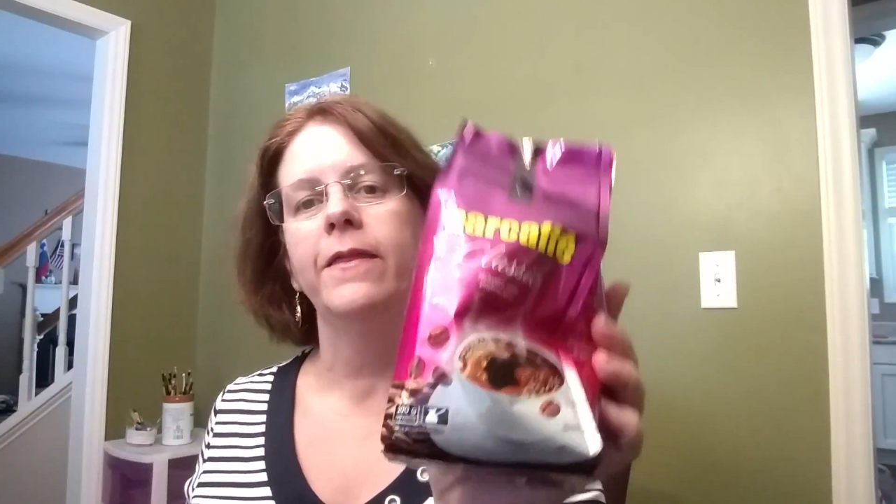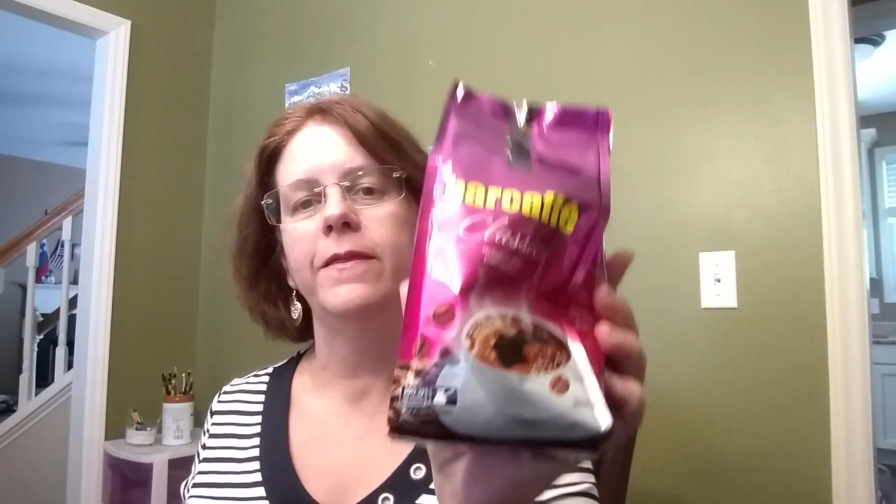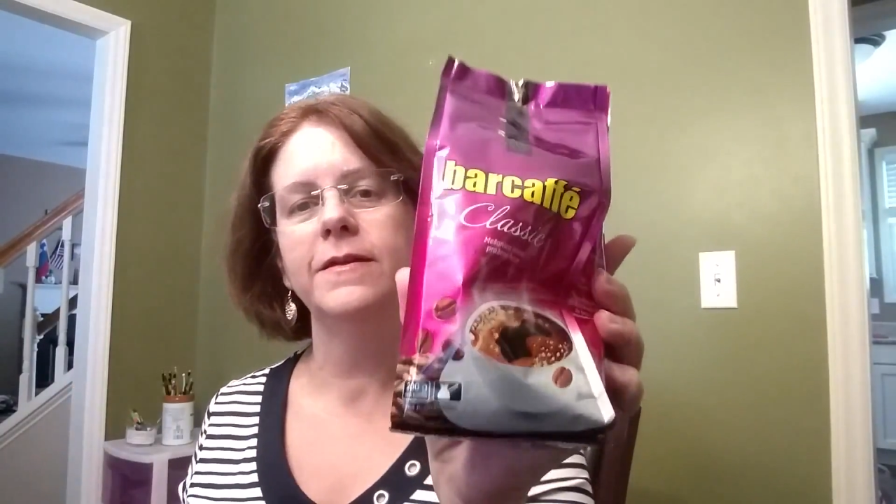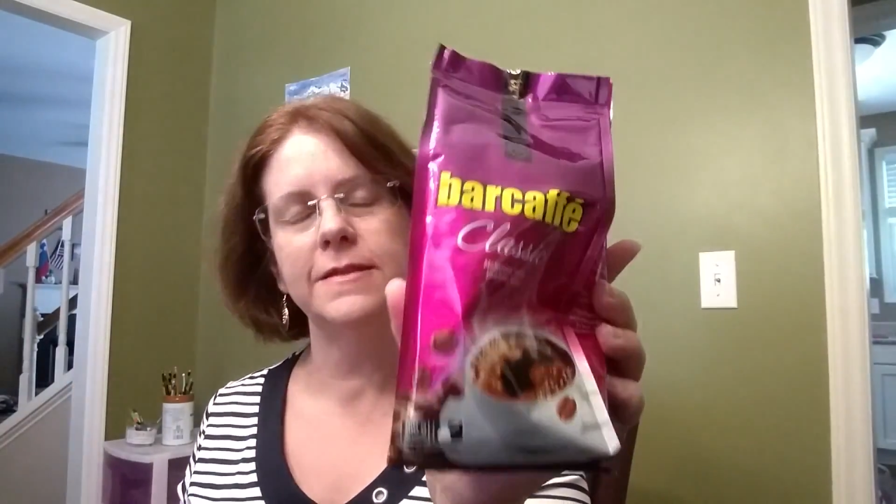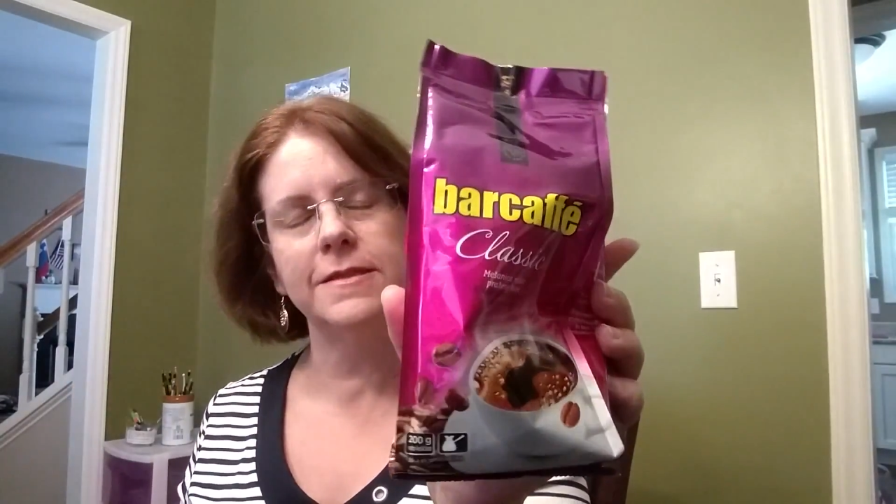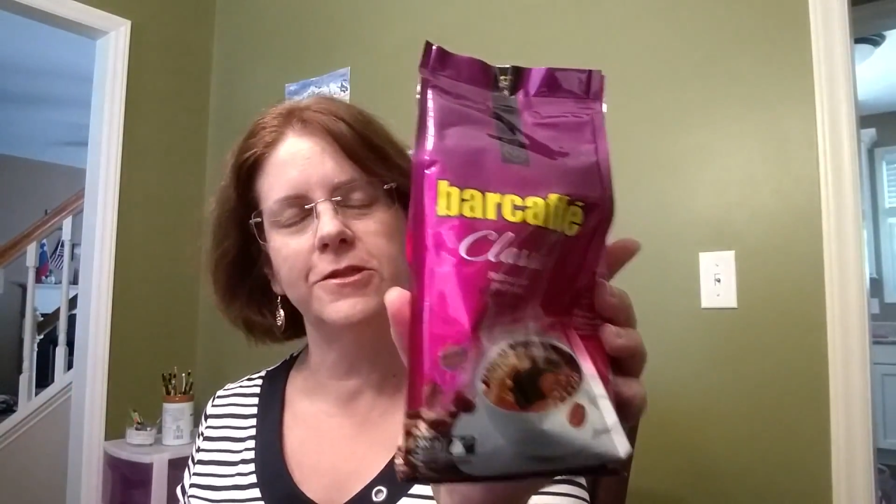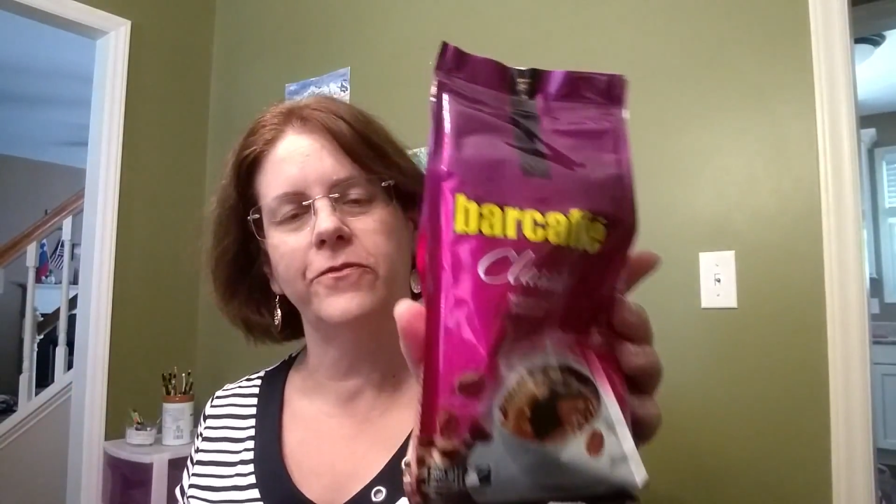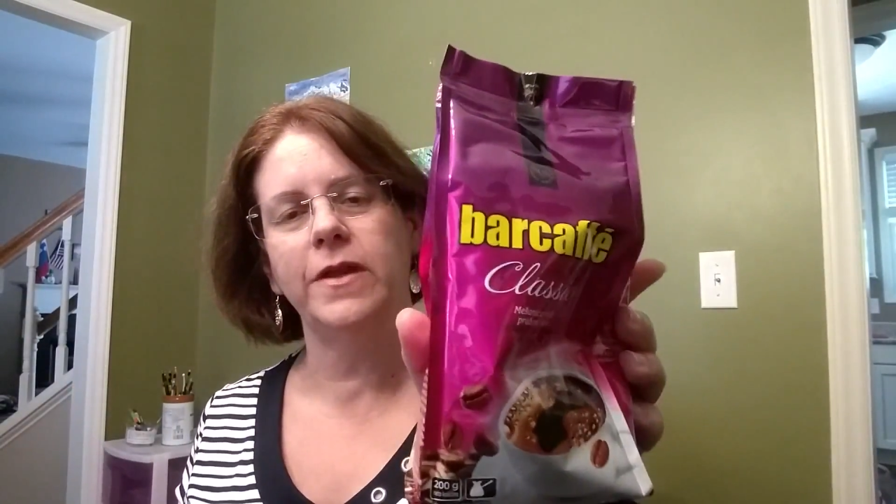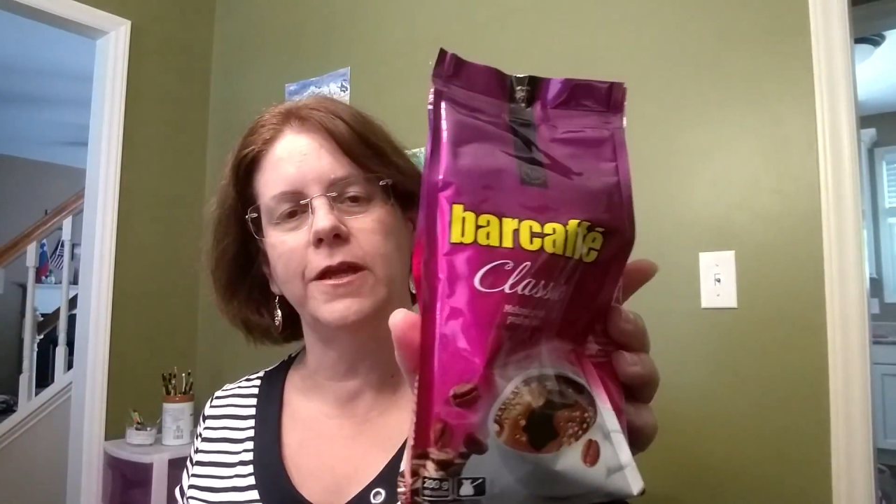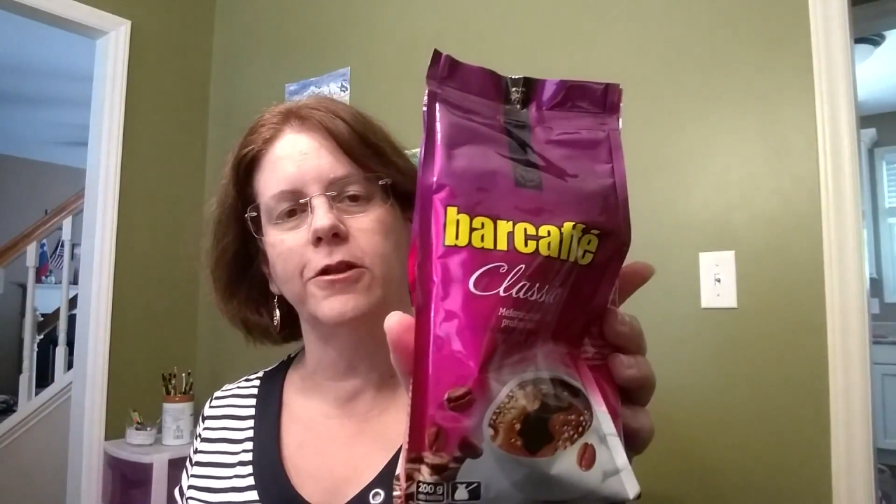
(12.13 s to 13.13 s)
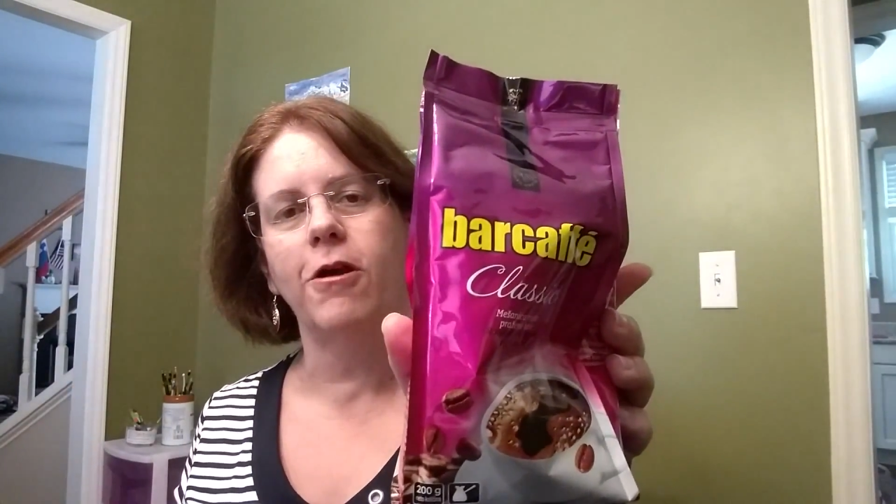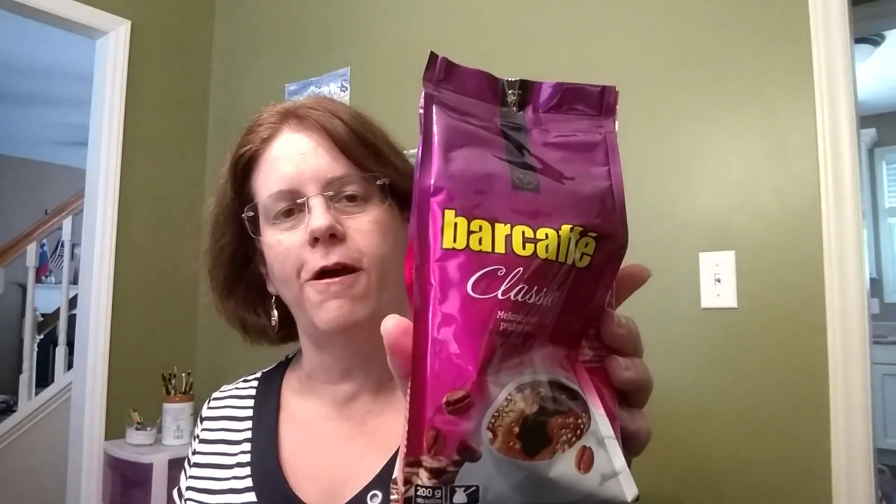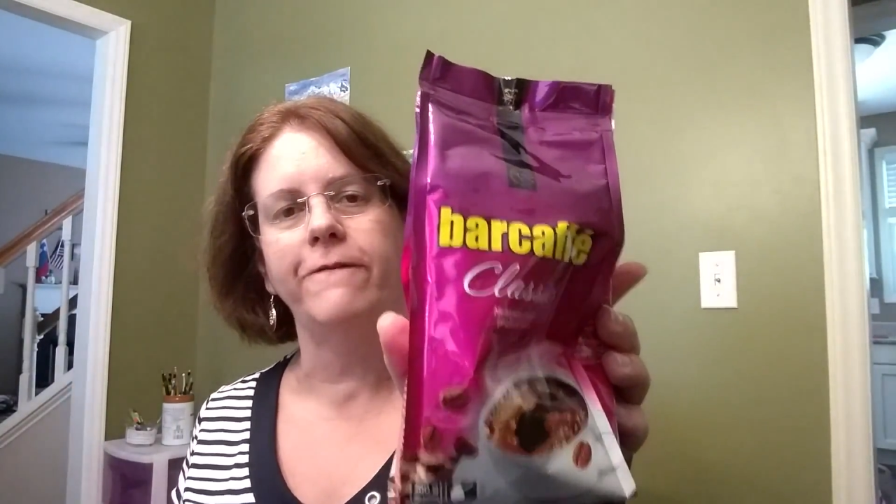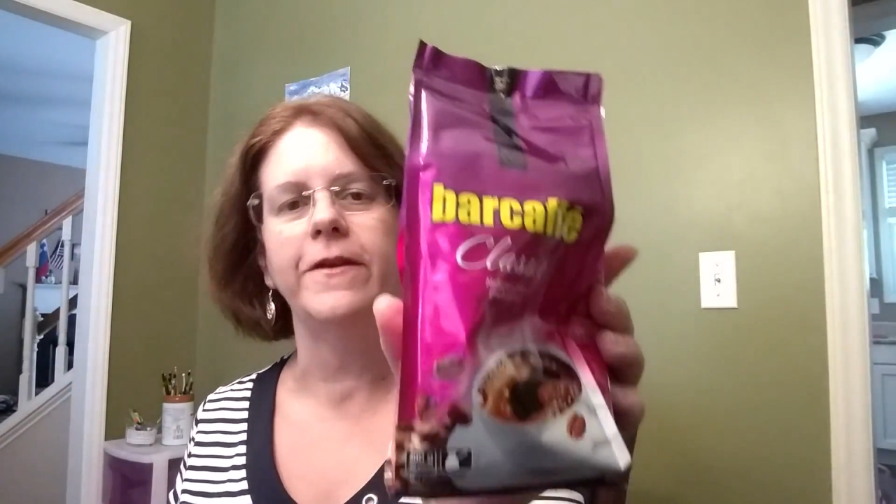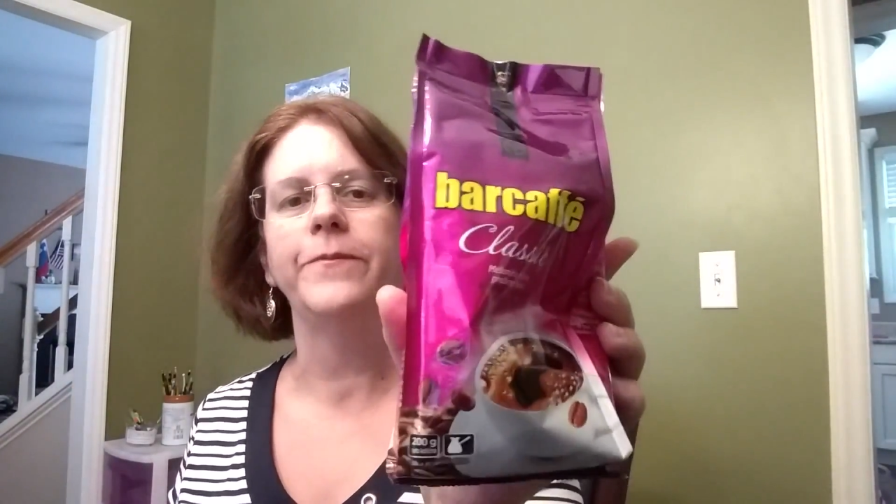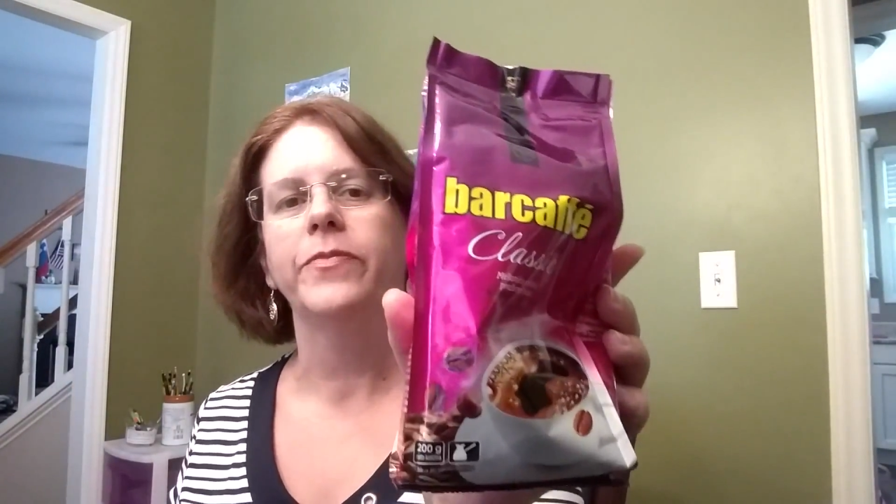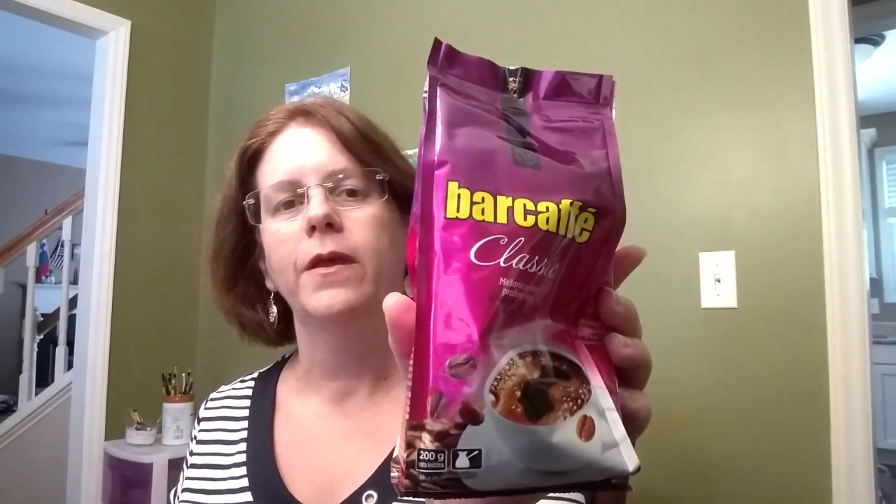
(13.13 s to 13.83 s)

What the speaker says: This is Slovenian Coffee.